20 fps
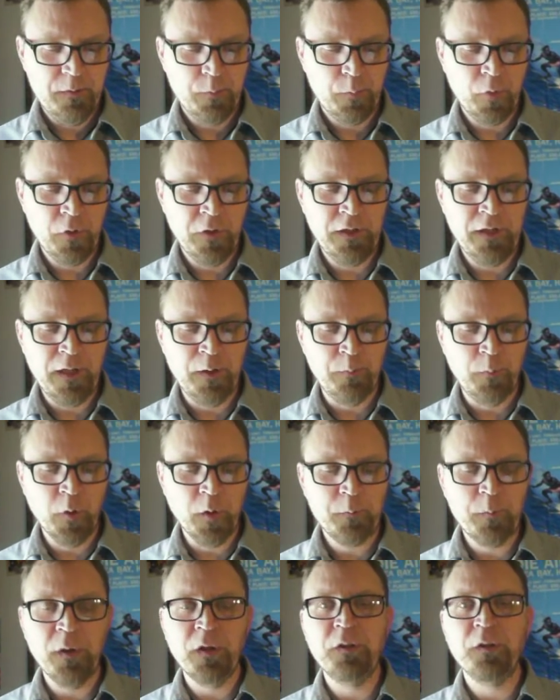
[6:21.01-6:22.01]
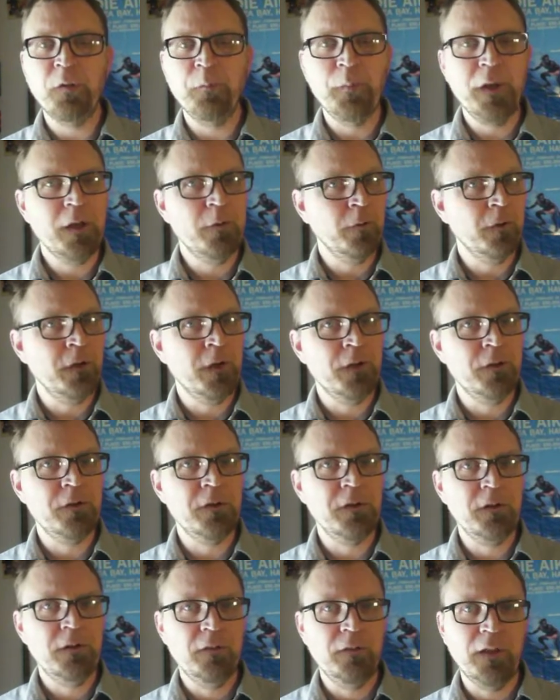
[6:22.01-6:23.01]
print and book bundle, make 100.